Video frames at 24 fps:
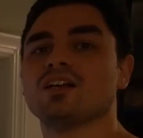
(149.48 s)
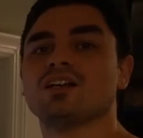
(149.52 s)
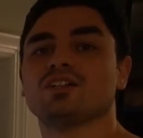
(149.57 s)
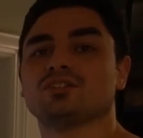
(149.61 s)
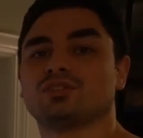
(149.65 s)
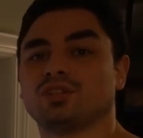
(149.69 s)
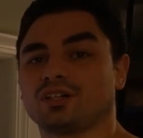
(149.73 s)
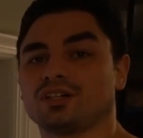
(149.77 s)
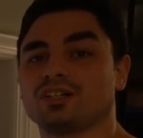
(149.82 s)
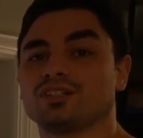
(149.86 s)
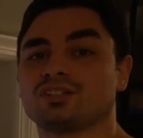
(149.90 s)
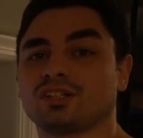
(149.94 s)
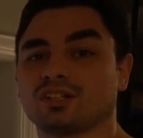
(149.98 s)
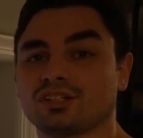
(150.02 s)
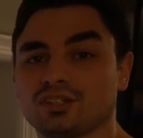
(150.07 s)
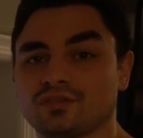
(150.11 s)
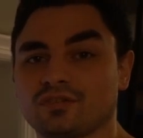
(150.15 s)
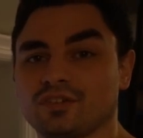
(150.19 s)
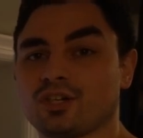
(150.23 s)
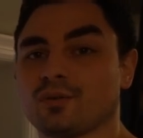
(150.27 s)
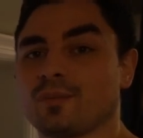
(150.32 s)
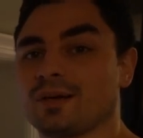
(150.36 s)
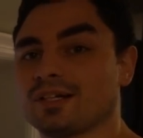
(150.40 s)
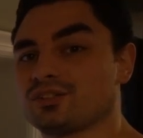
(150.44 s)
So I'm gonna start this
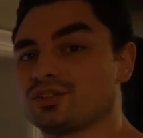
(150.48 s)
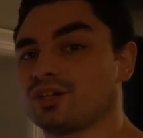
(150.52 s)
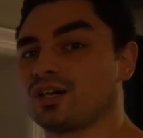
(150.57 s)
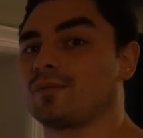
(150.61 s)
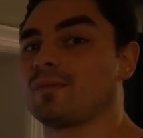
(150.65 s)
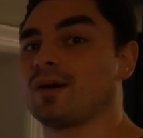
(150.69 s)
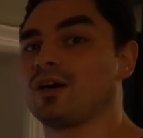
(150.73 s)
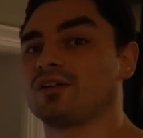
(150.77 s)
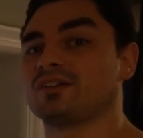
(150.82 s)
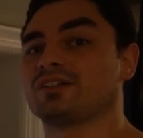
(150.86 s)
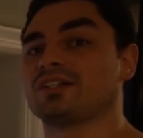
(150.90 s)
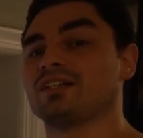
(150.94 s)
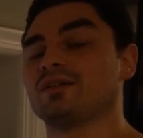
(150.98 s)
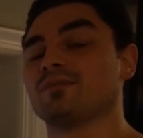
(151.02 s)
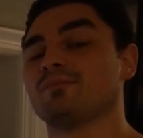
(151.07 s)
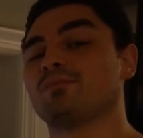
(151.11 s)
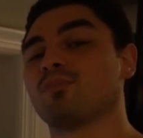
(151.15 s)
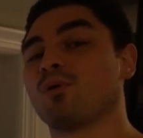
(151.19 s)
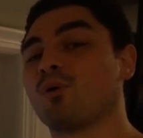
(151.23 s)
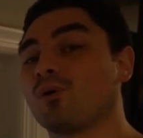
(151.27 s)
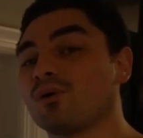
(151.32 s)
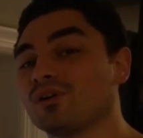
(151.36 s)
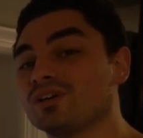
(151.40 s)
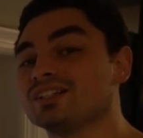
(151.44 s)
video by talking about the
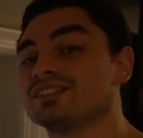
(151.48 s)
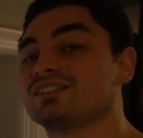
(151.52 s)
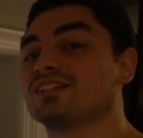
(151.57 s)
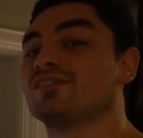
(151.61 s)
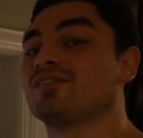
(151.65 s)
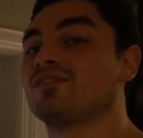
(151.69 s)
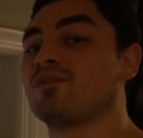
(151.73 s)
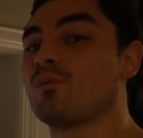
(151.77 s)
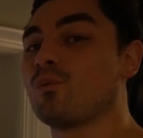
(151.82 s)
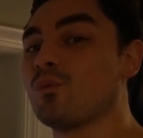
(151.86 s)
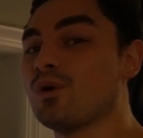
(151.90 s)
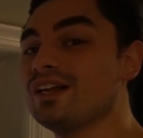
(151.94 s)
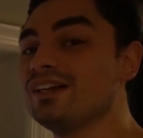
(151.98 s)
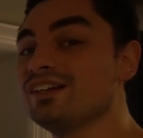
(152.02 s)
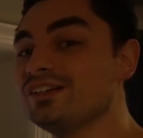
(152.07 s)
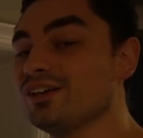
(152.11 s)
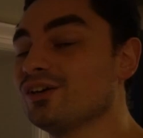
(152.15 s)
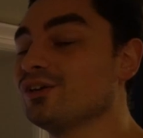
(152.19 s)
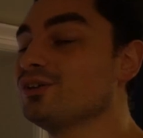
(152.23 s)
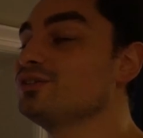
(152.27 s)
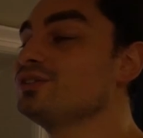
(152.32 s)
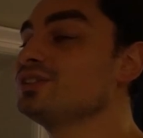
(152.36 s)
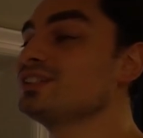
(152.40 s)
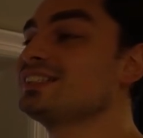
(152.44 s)
importance of
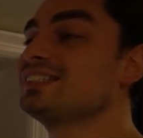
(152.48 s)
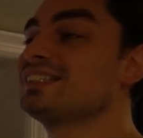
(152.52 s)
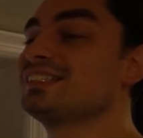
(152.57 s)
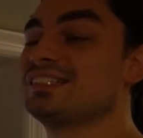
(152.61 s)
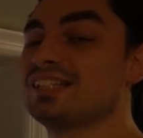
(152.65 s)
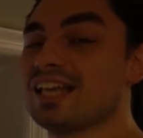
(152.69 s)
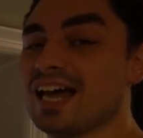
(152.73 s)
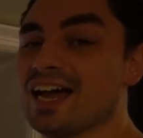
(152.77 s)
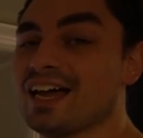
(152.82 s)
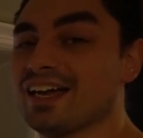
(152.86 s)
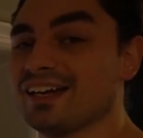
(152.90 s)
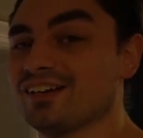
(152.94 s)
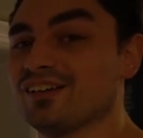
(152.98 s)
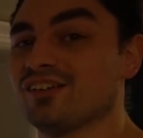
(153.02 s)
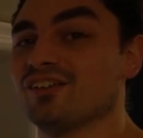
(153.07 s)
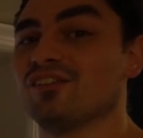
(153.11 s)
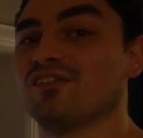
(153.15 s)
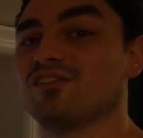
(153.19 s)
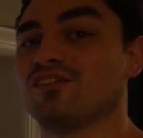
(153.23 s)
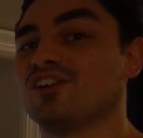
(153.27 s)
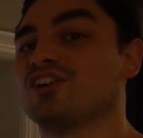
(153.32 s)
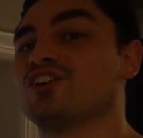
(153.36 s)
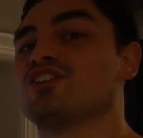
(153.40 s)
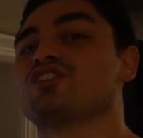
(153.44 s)
Windows
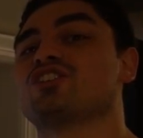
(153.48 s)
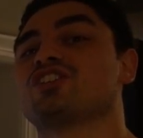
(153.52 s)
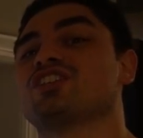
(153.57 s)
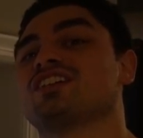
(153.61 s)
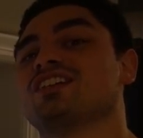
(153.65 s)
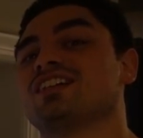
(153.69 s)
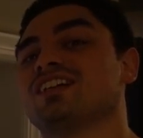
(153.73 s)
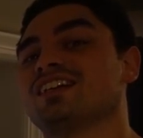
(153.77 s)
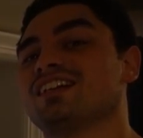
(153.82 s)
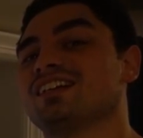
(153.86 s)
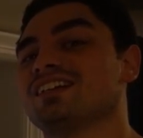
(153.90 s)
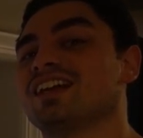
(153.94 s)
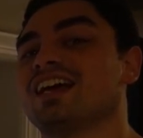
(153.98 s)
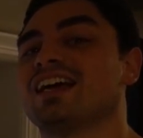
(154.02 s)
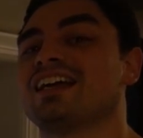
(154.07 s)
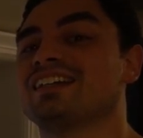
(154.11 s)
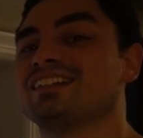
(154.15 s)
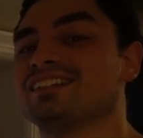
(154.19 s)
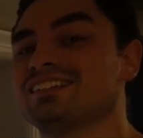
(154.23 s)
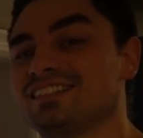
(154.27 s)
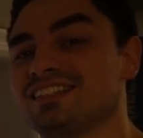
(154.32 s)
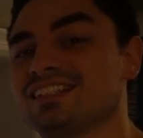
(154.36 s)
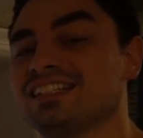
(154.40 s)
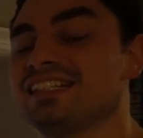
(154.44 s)
10 version
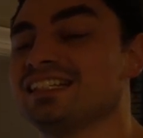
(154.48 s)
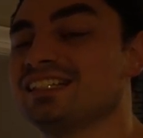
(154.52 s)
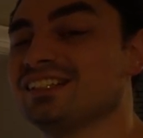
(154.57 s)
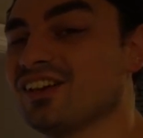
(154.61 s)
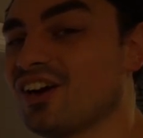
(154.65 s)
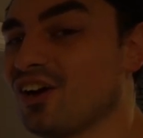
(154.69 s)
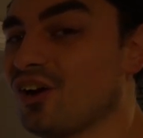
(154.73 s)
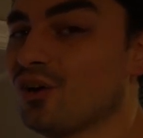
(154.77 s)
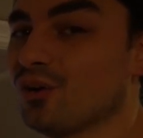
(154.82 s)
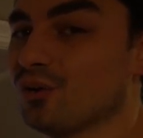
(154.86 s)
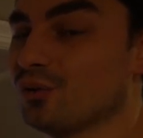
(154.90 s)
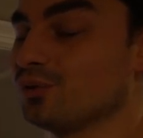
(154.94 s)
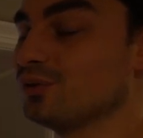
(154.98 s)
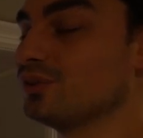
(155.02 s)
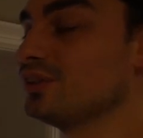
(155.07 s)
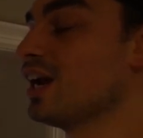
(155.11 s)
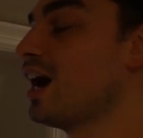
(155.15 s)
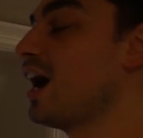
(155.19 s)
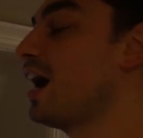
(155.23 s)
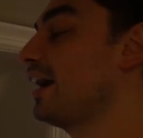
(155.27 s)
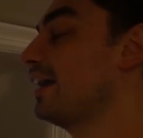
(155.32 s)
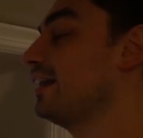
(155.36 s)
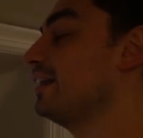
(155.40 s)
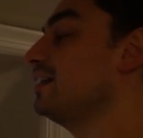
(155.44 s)

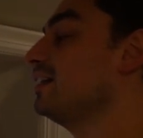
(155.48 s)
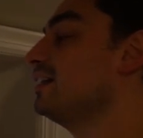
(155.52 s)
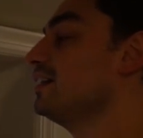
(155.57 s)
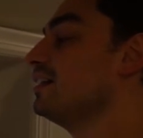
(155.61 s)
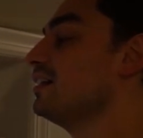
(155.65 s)
1909.